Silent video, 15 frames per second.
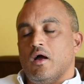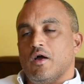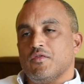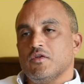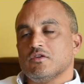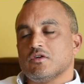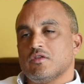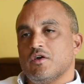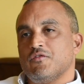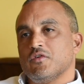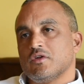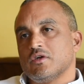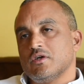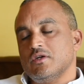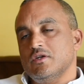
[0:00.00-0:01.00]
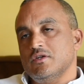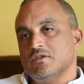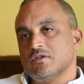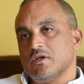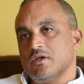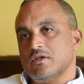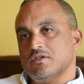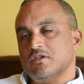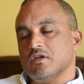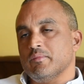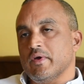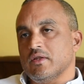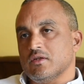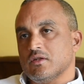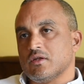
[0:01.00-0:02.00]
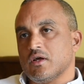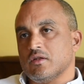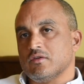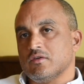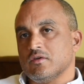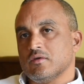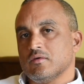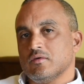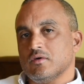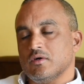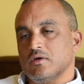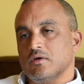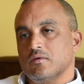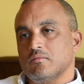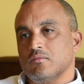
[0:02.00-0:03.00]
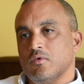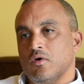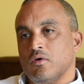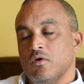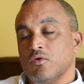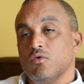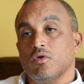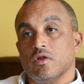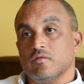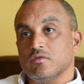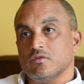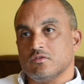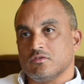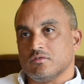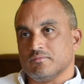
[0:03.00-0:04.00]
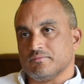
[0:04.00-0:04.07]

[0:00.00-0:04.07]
I think South Africa is a segmented country on all levels.